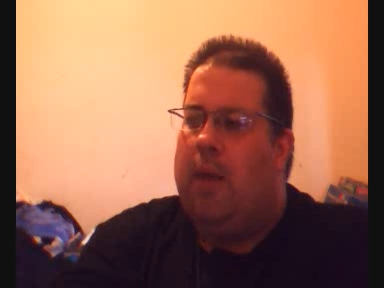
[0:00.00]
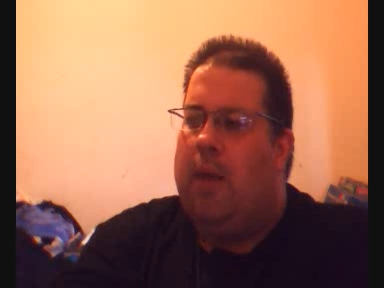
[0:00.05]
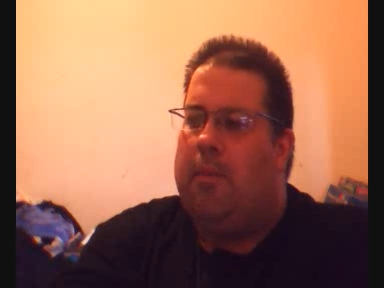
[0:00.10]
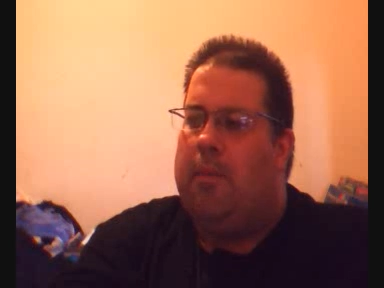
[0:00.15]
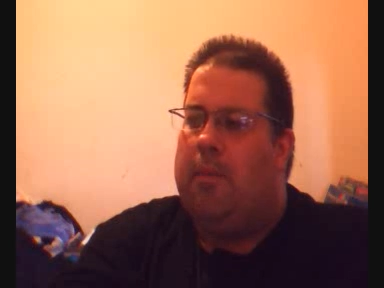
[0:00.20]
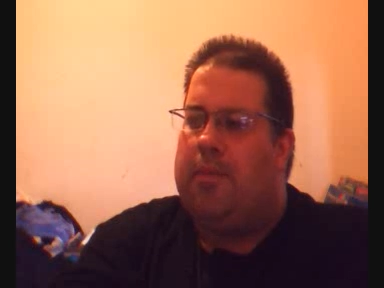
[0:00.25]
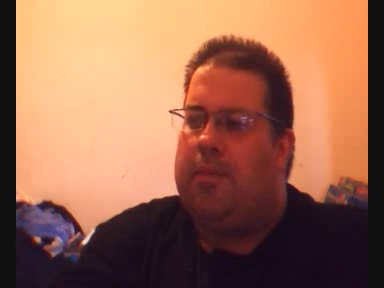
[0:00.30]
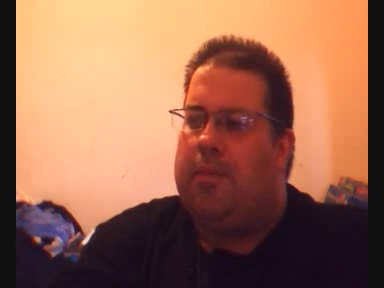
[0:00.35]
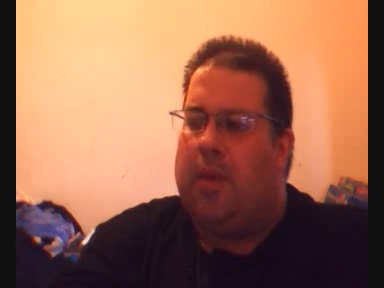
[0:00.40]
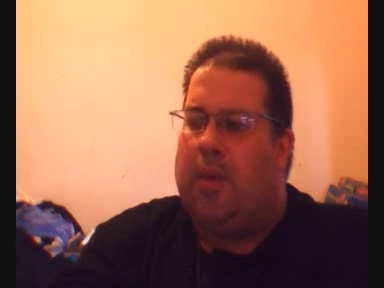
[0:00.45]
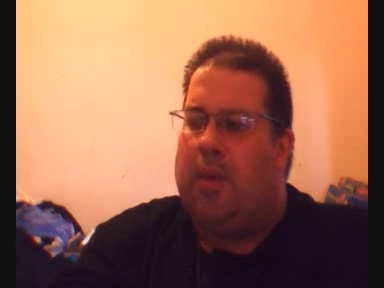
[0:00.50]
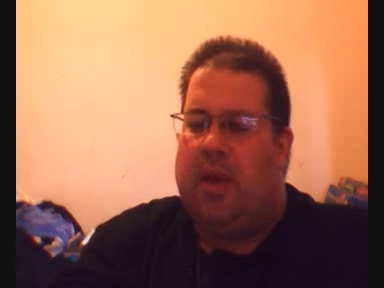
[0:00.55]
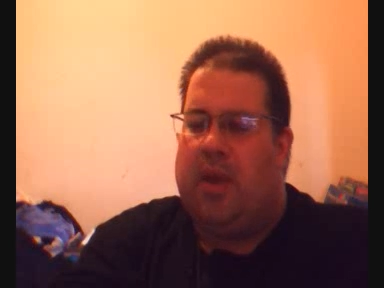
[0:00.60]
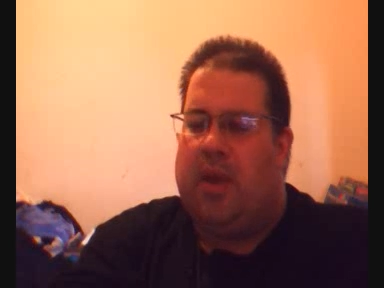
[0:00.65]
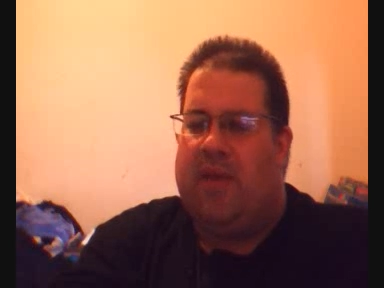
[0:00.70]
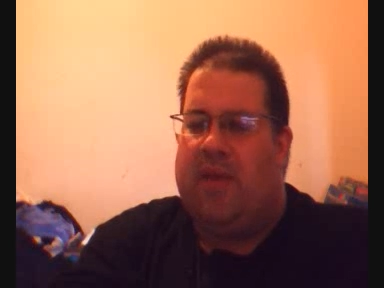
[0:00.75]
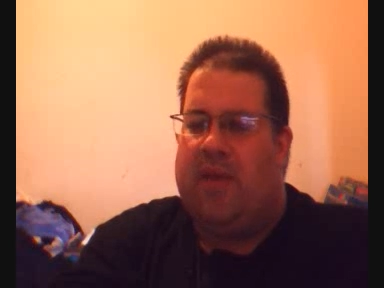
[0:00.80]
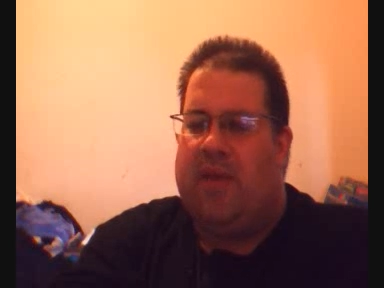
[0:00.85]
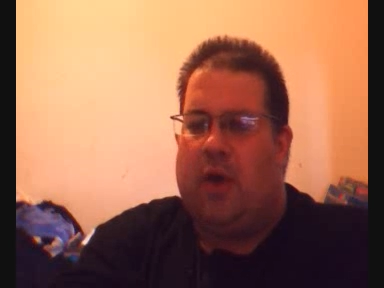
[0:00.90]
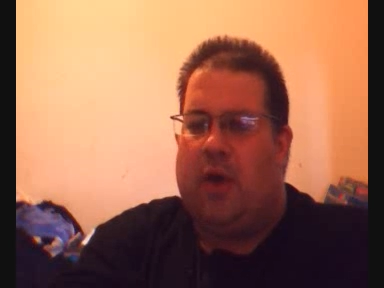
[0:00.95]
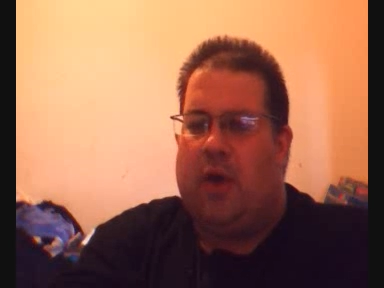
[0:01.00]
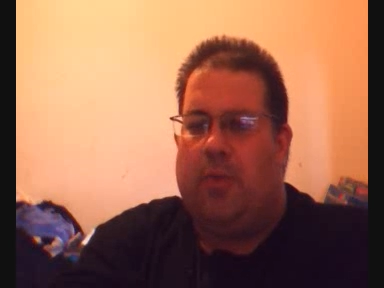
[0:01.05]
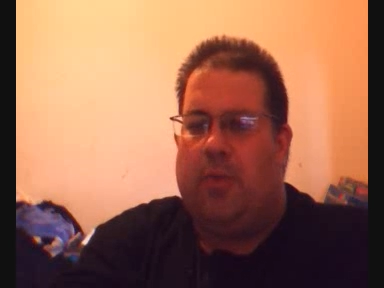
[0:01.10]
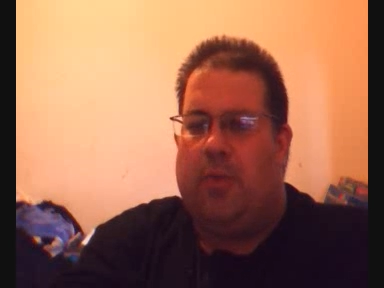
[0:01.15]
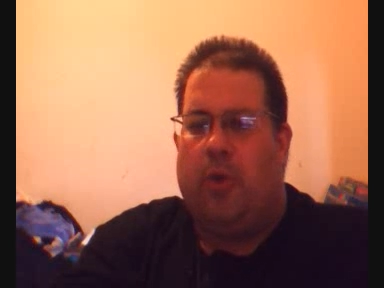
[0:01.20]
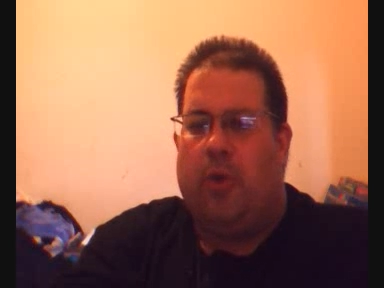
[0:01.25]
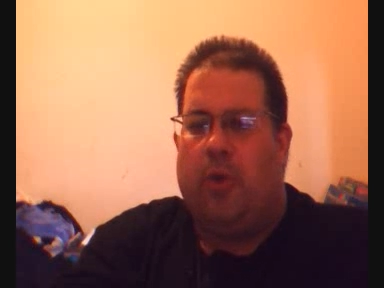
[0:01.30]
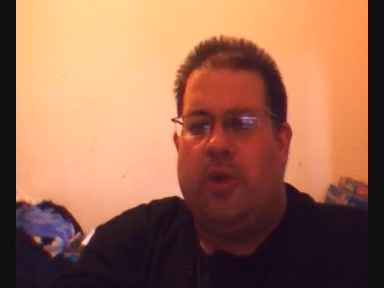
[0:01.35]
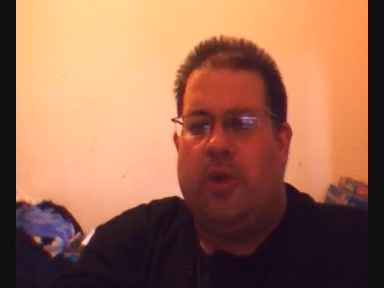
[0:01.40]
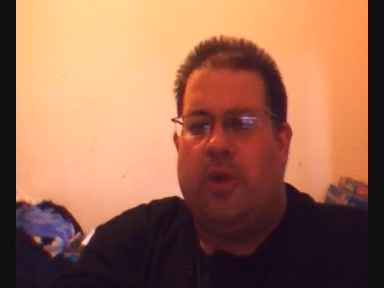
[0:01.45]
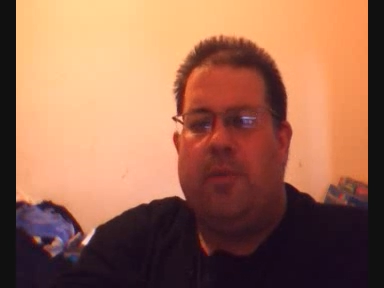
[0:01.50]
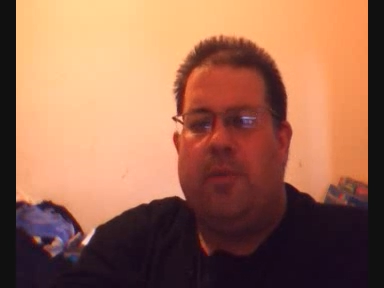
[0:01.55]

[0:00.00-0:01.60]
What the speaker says: So I'm going to give that a good ponder.